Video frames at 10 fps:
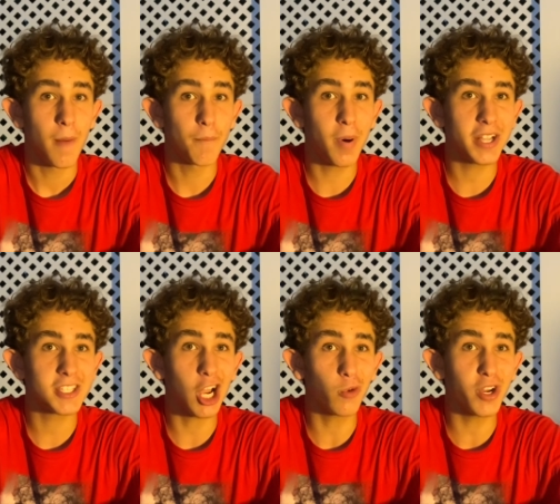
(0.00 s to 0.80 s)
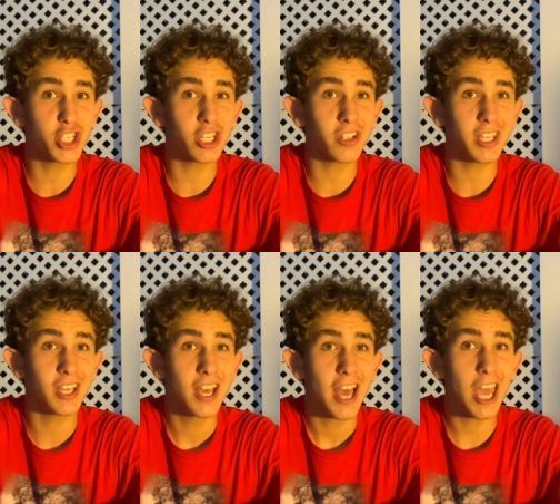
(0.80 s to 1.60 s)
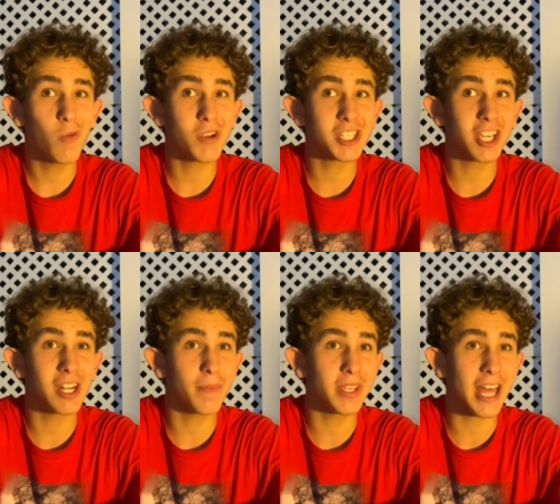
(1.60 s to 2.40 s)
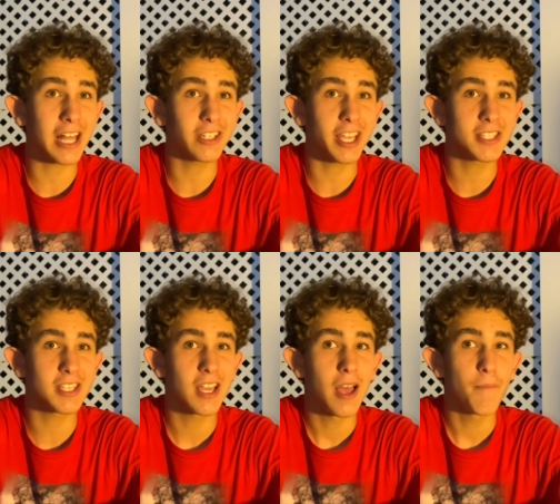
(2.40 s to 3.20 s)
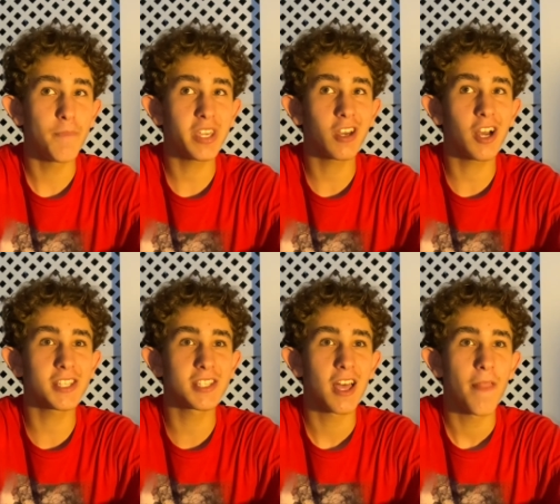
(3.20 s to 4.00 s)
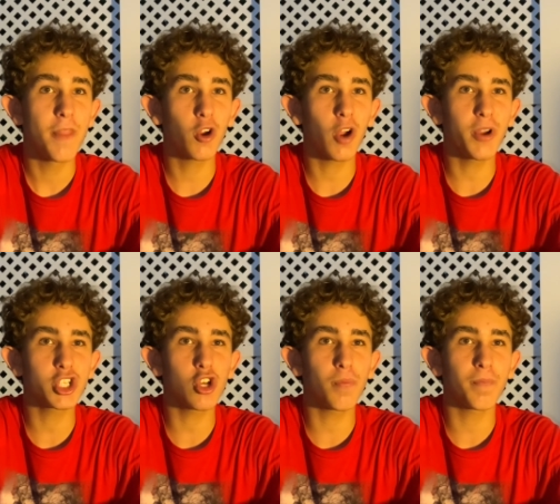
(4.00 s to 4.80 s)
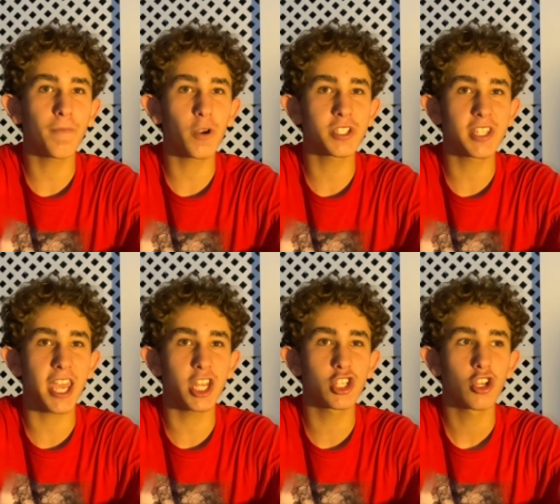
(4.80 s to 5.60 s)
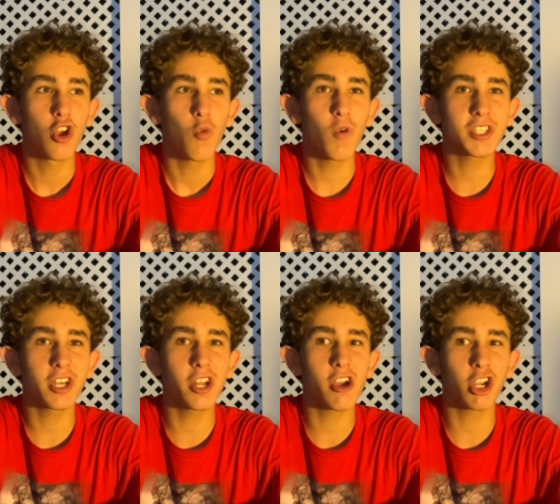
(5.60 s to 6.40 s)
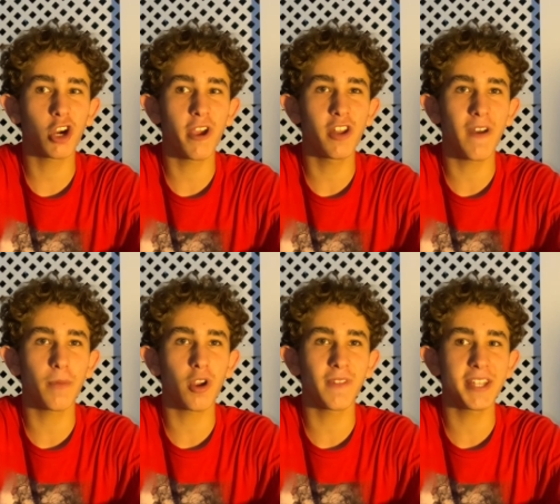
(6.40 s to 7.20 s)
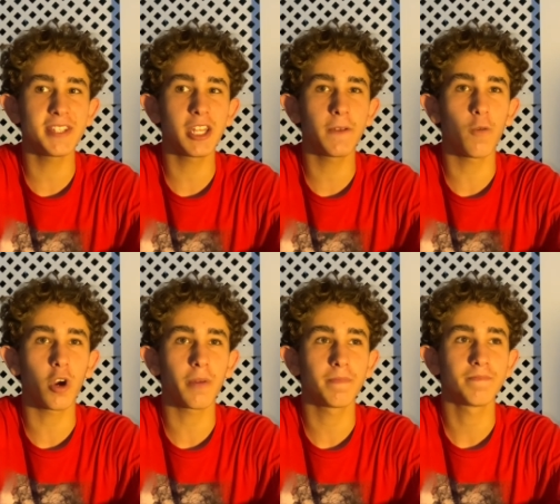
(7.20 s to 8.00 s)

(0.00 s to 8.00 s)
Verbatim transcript: But originally, it wasn't going to be that late because their original first stage was going to occur in November of 1994.